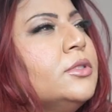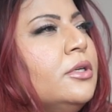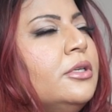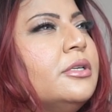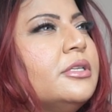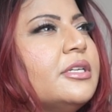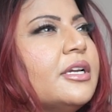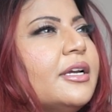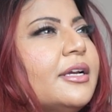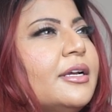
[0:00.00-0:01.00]
Not
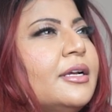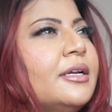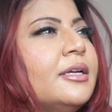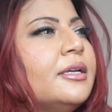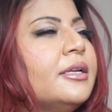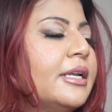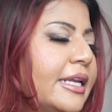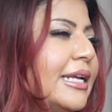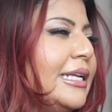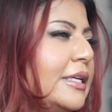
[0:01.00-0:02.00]

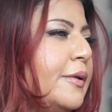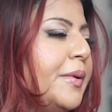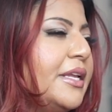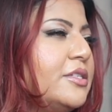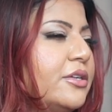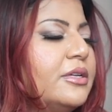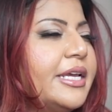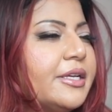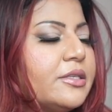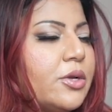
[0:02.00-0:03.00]
really. Depends.
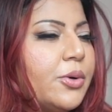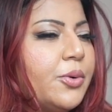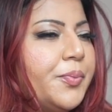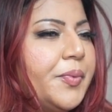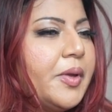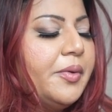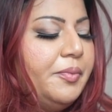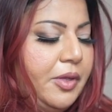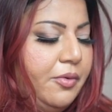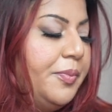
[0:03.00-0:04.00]
So
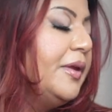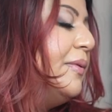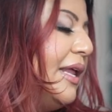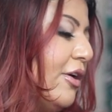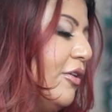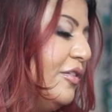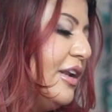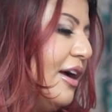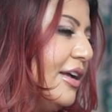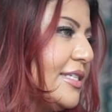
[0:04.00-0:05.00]
people like
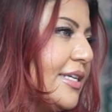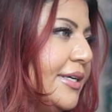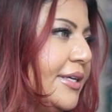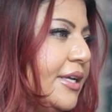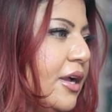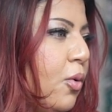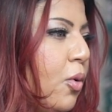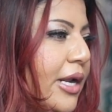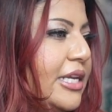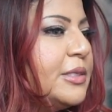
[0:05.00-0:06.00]
often ask,
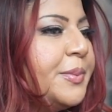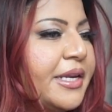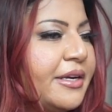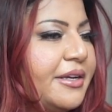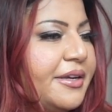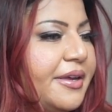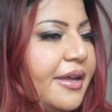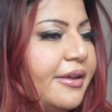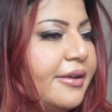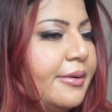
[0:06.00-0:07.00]
what is
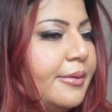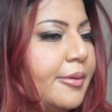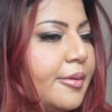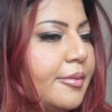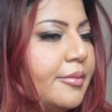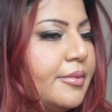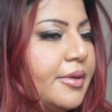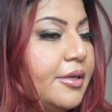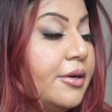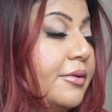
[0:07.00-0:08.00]
better?
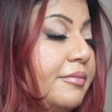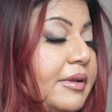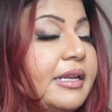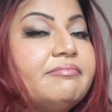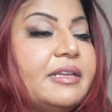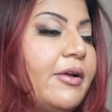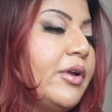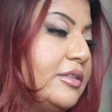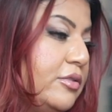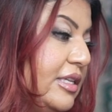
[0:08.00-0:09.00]

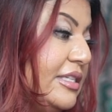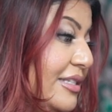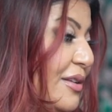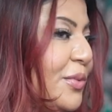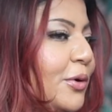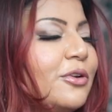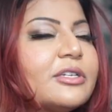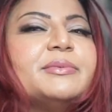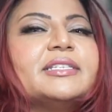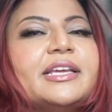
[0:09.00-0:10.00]
Okay, so this isn't
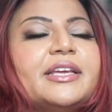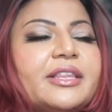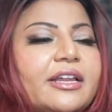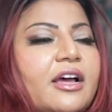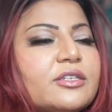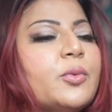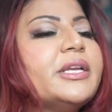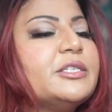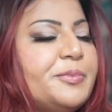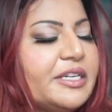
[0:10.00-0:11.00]
Botox per se. They'll ask,
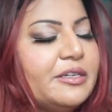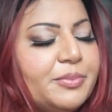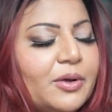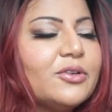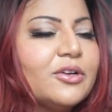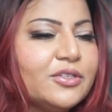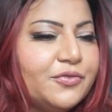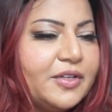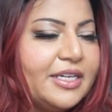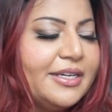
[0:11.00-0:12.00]
what is better, Botox or
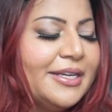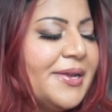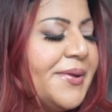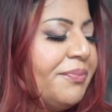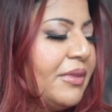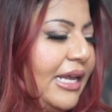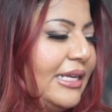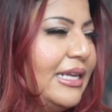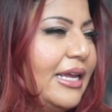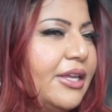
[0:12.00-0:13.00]
filler?
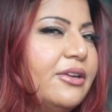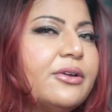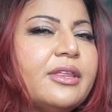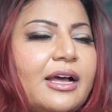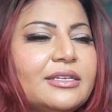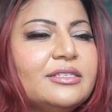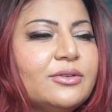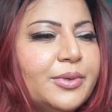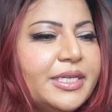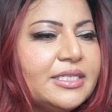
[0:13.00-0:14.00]
And the answer is
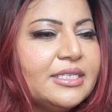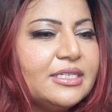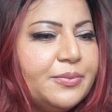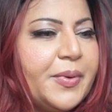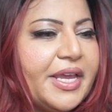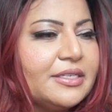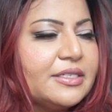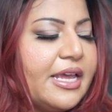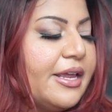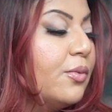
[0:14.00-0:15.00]
always, it
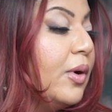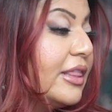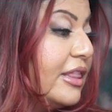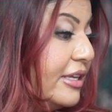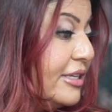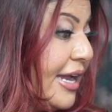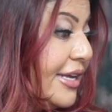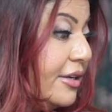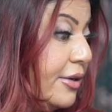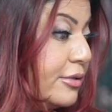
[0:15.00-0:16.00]
depends, and what the
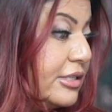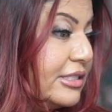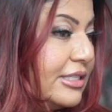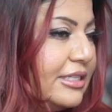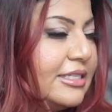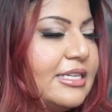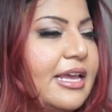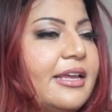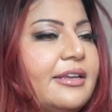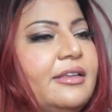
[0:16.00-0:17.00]
diagnosis is
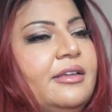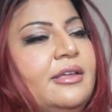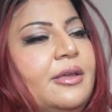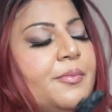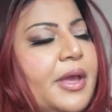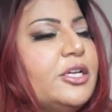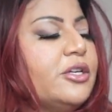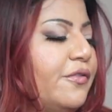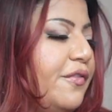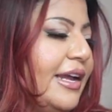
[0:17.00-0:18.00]
and
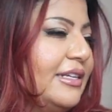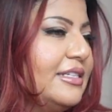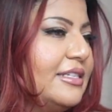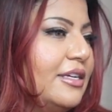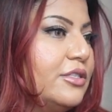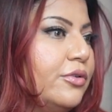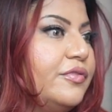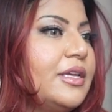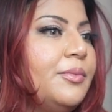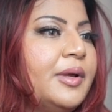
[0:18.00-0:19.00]
patient factors are. So
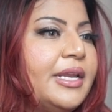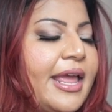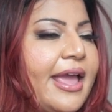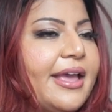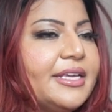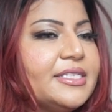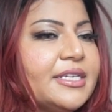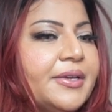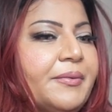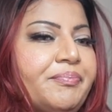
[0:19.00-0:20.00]
if someone has
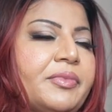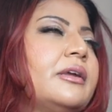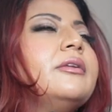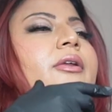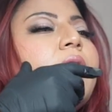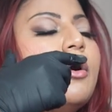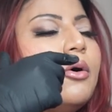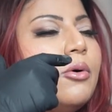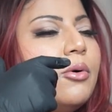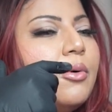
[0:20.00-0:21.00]

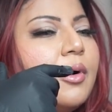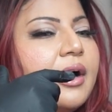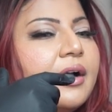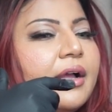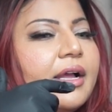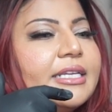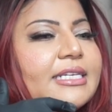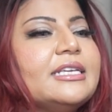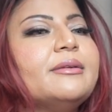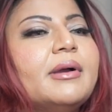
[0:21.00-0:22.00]
no
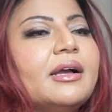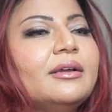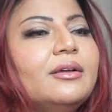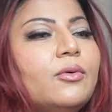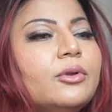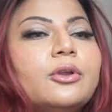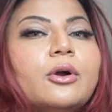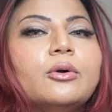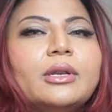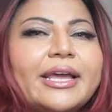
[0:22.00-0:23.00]
edema or
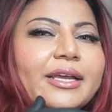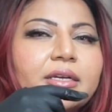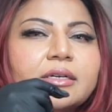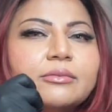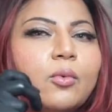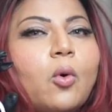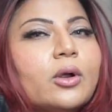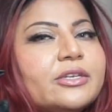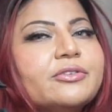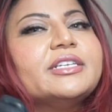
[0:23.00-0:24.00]
no like
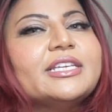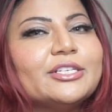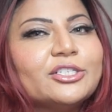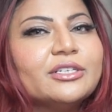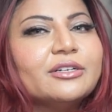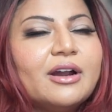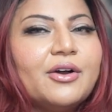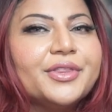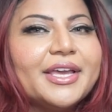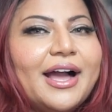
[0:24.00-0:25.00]
water retention
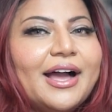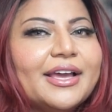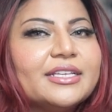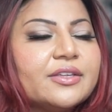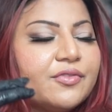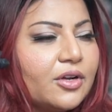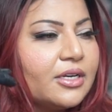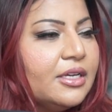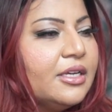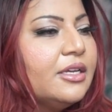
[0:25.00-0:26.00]
around their eyes, they've
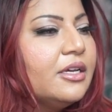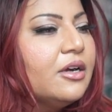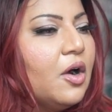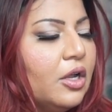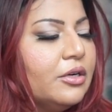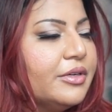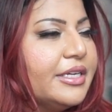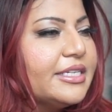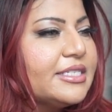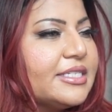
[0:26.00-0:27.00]
got
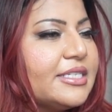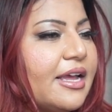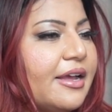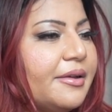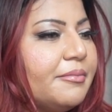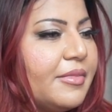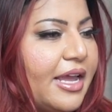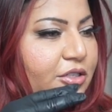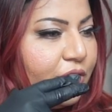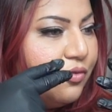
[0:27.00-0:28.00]
hollowness,
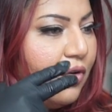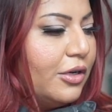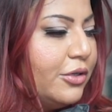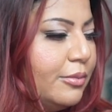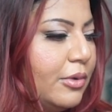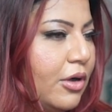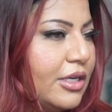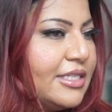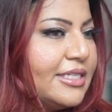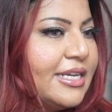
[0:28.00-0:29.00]
actual volume
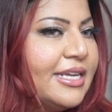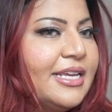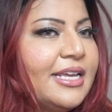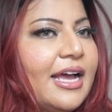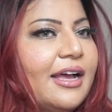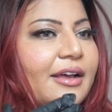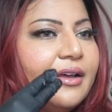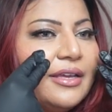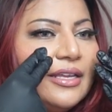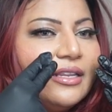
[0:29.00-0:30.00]
loss
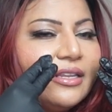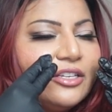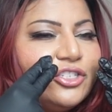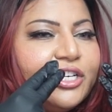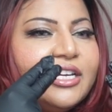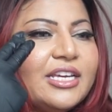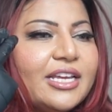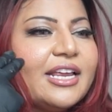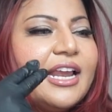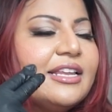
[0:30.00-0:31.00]
in the
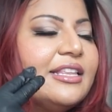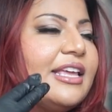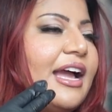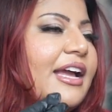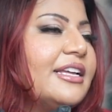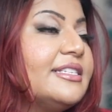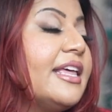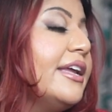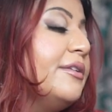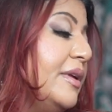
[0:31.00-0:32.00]
cheek and under the eyes,
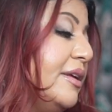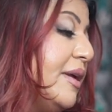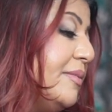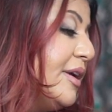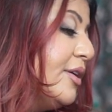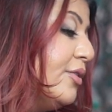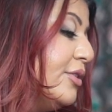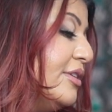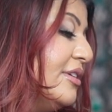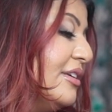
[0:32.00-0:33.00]
they'll be maybe a
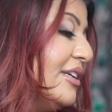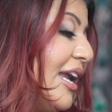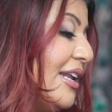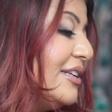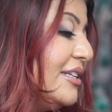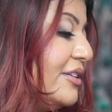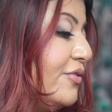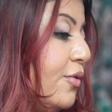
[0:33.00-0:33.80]
good candidate